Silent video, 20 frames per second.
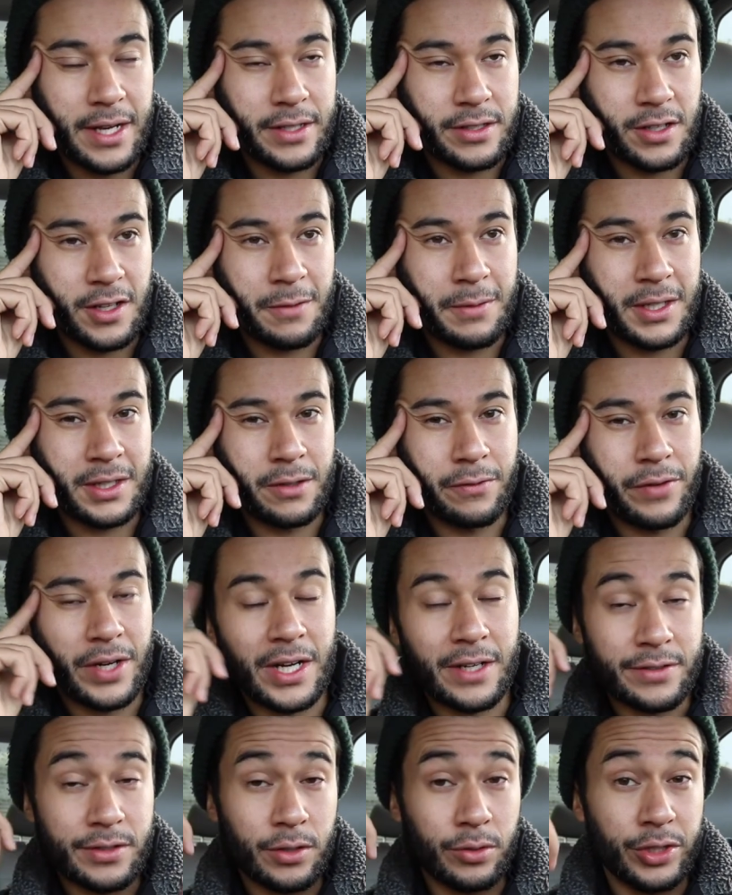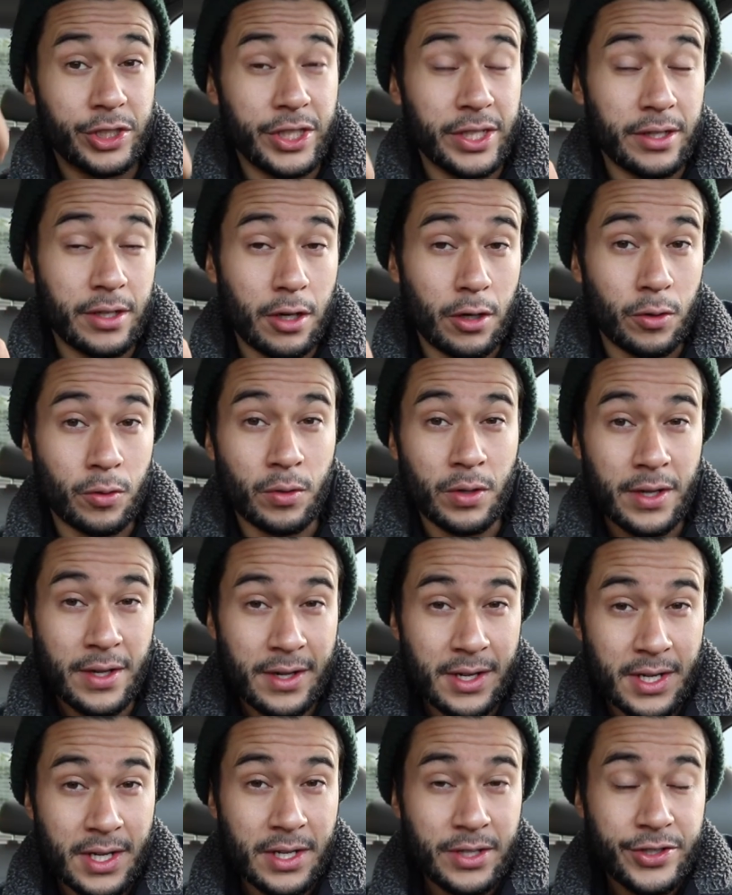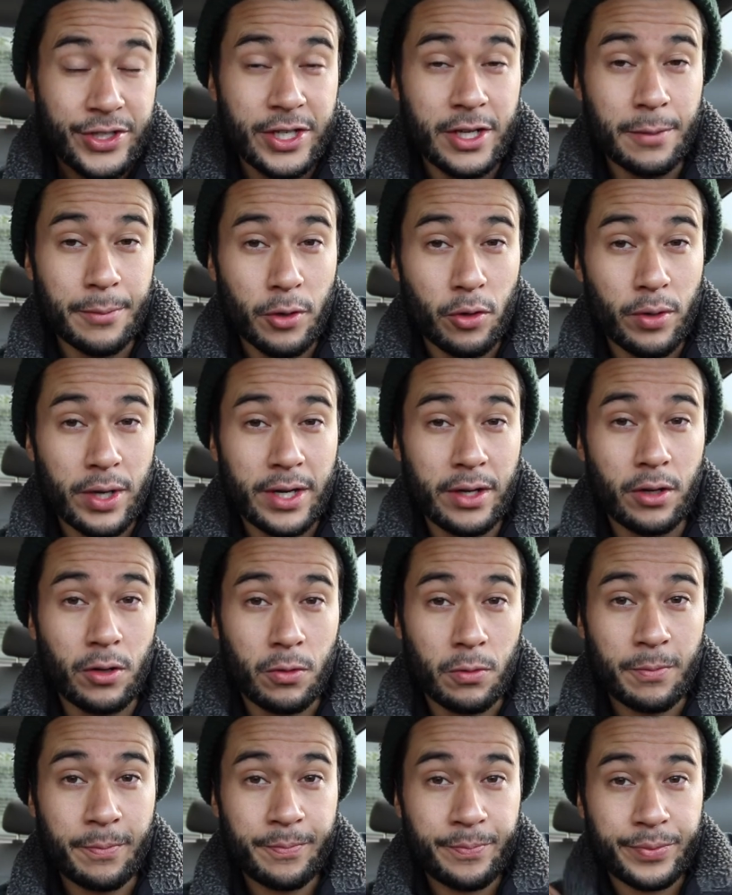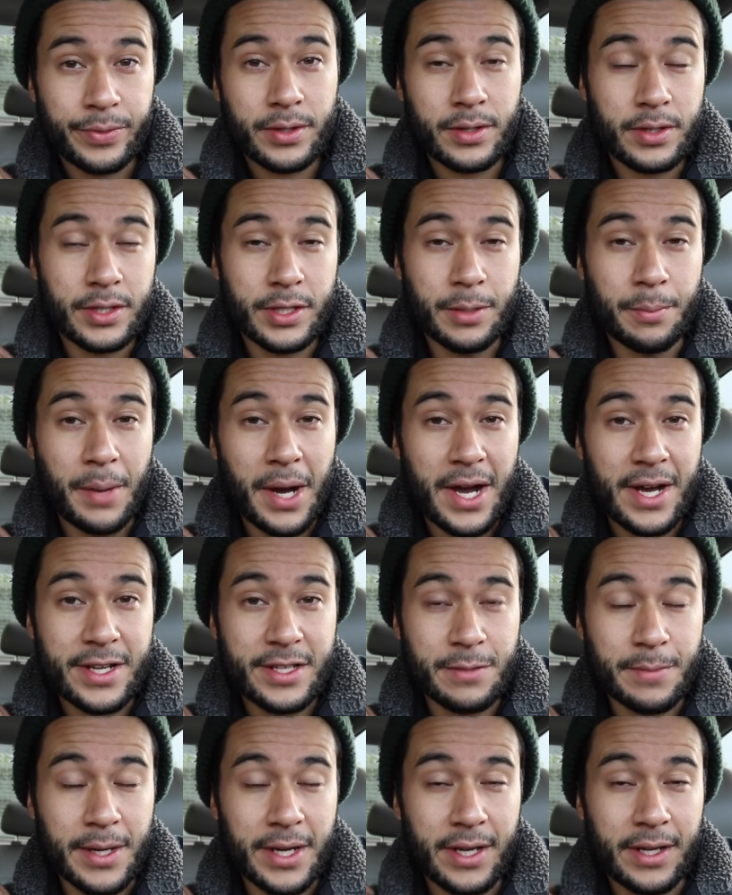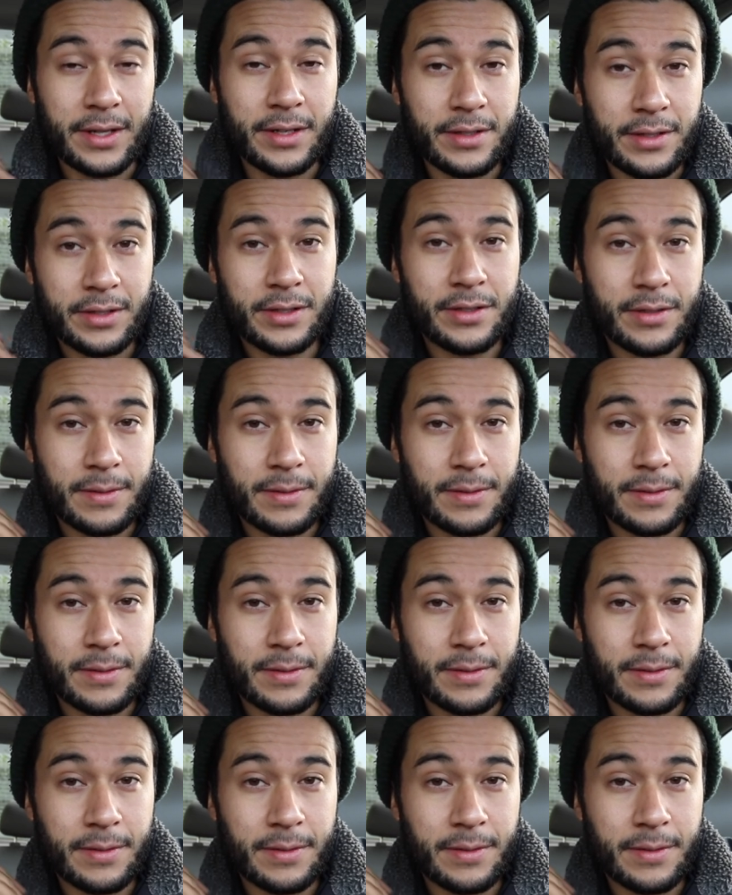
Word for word: It's all about the vibes. So Chino, Chino Moreno, demise, man.